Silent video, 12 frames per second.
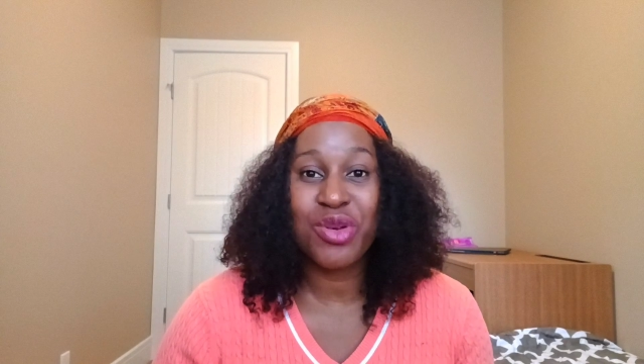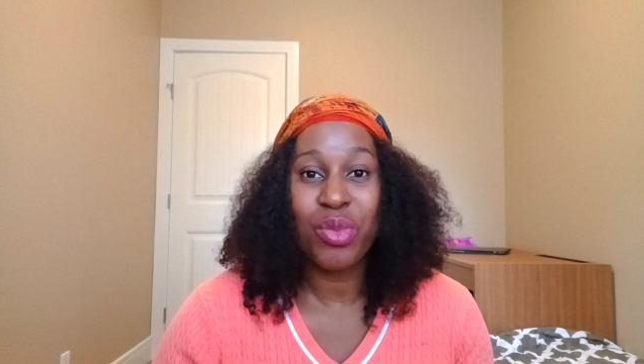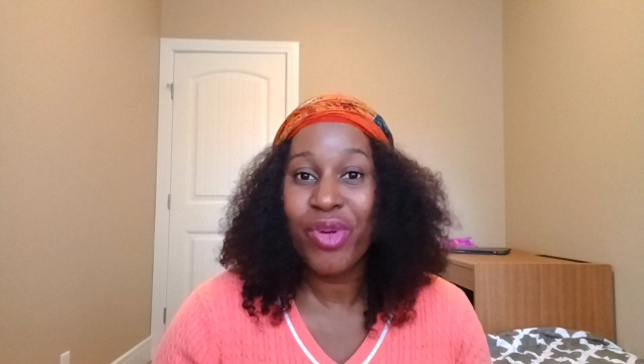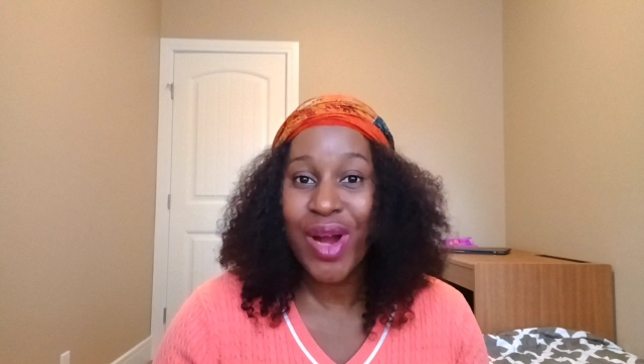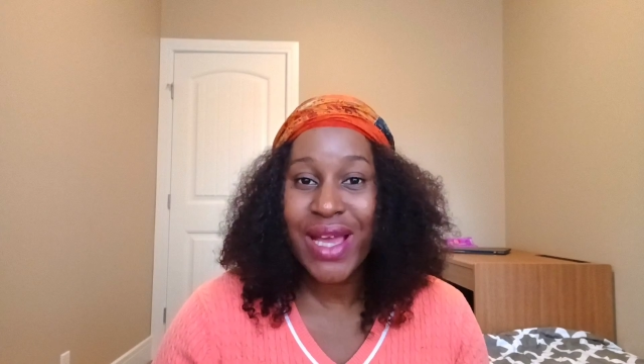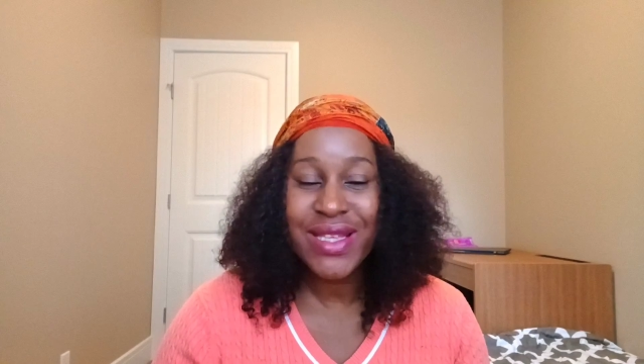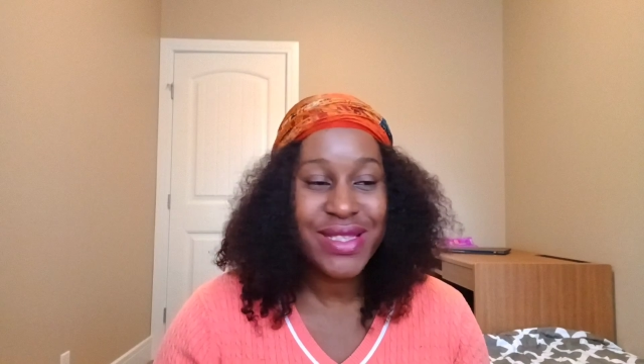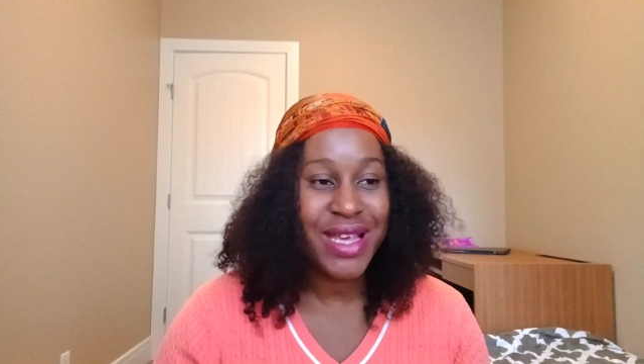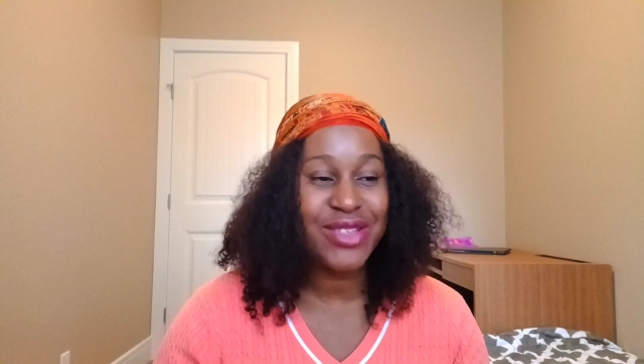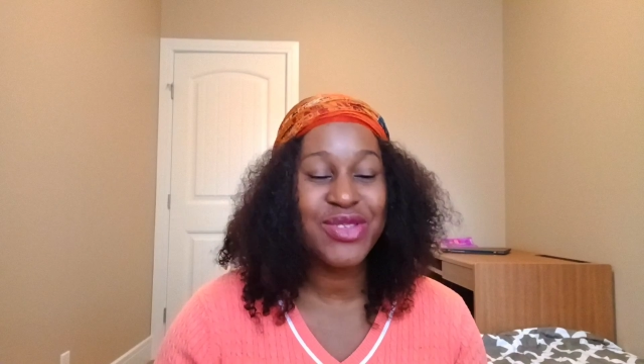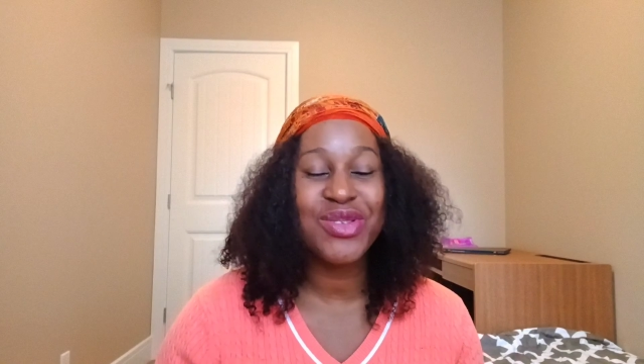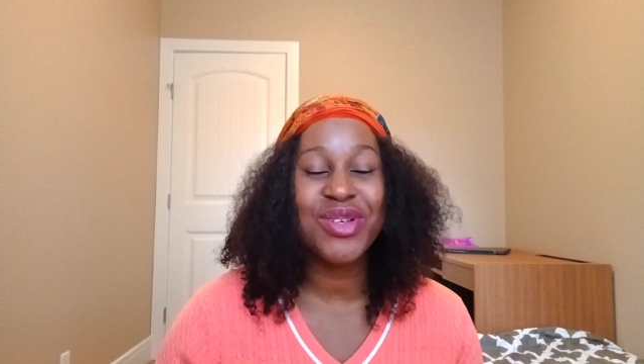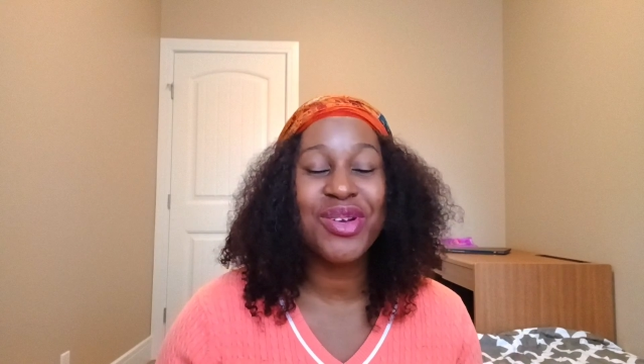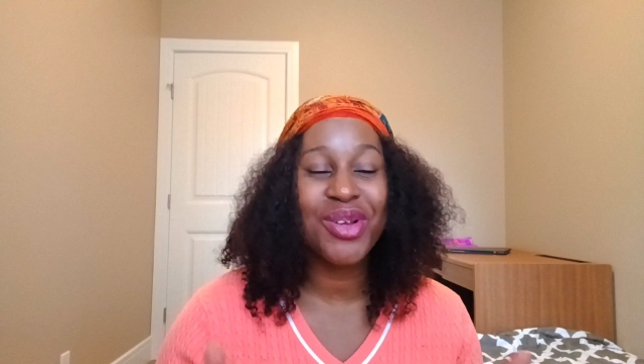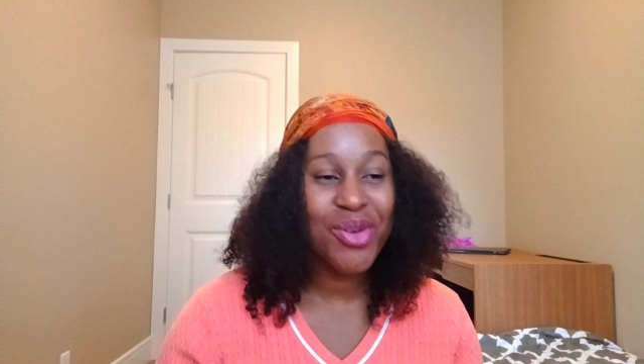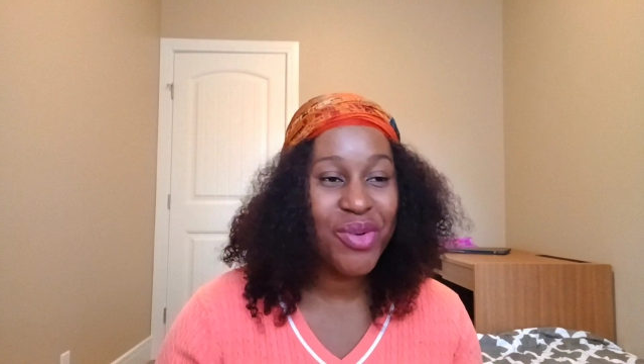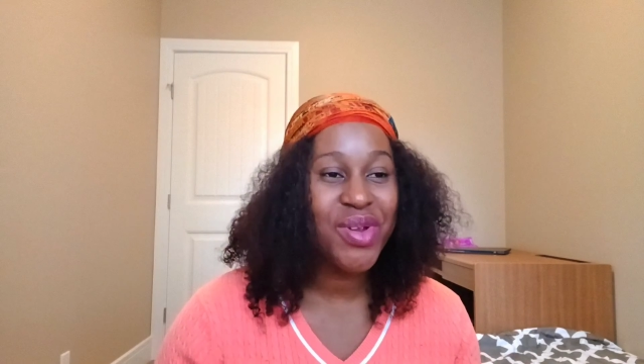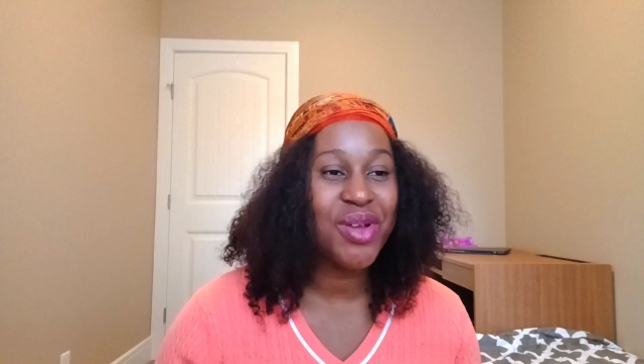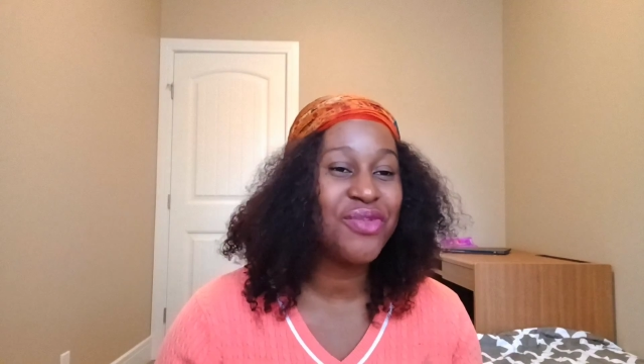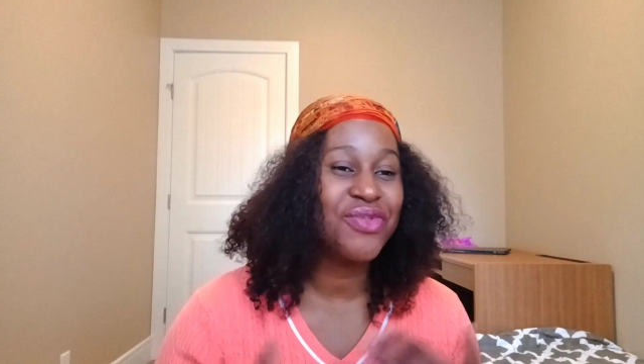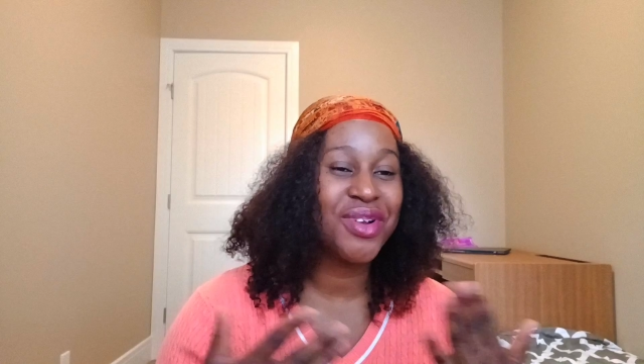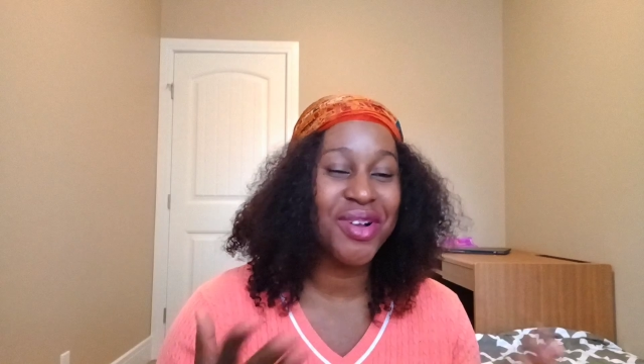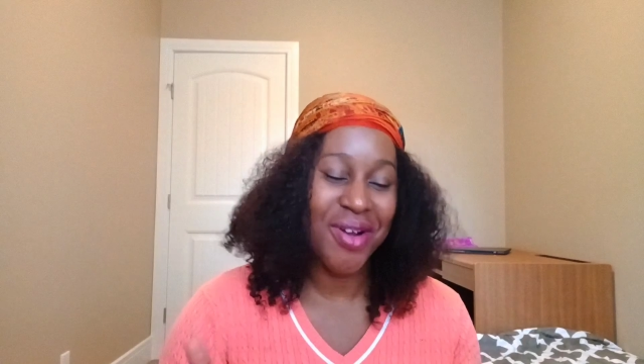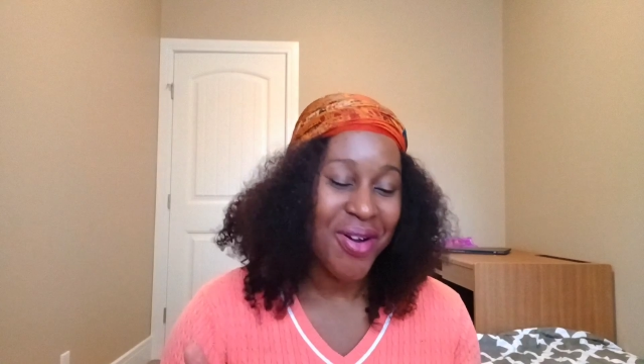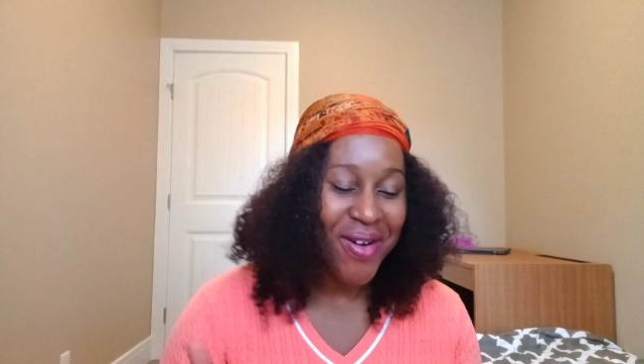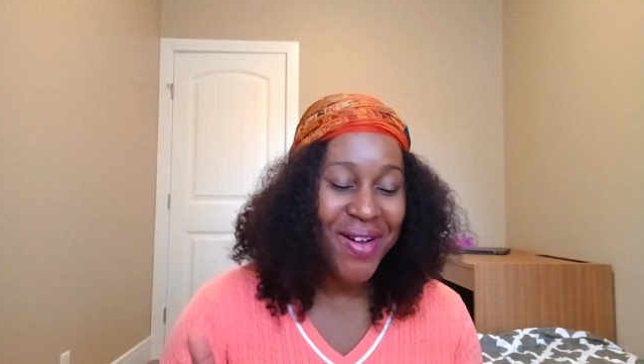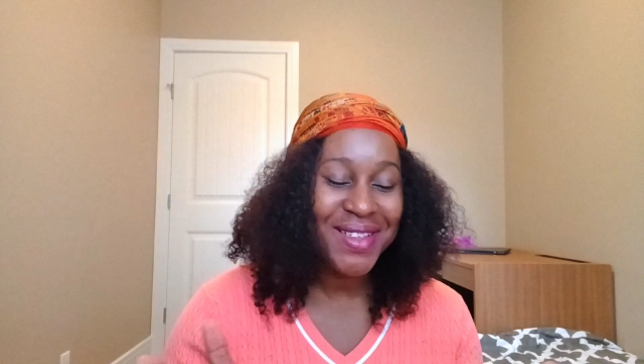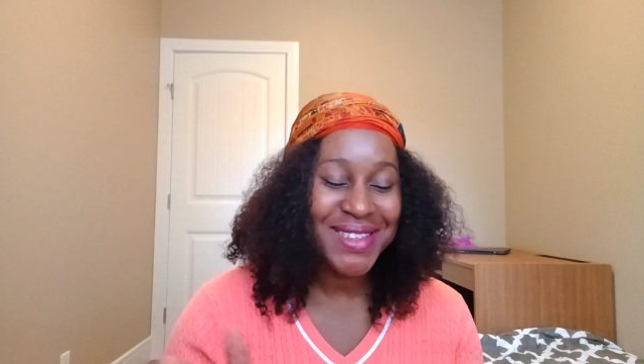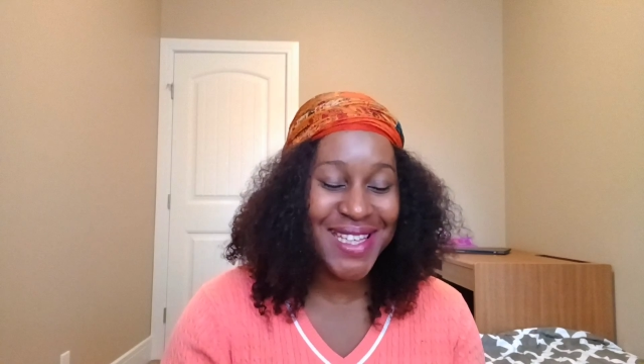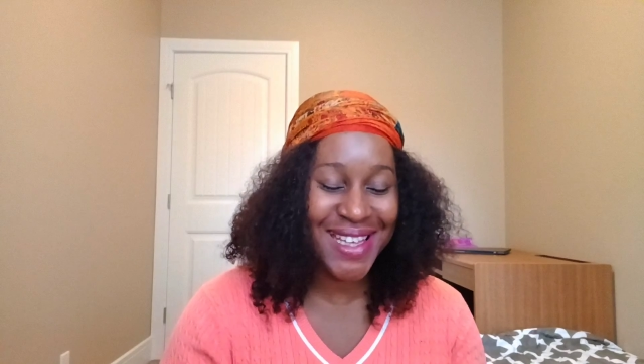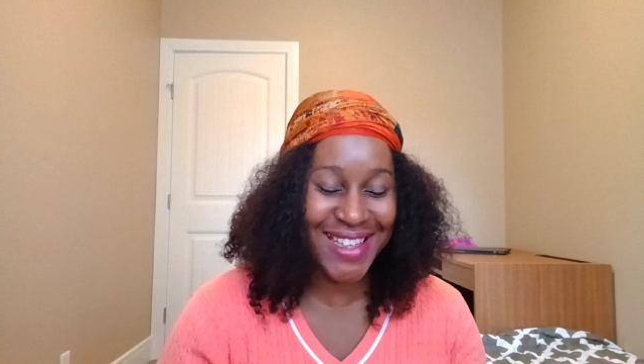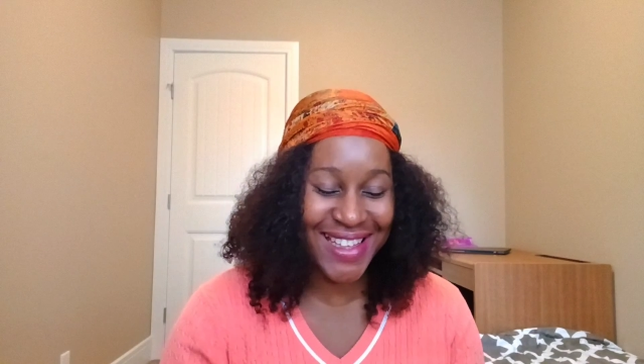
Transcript: surprise and to the glory of God.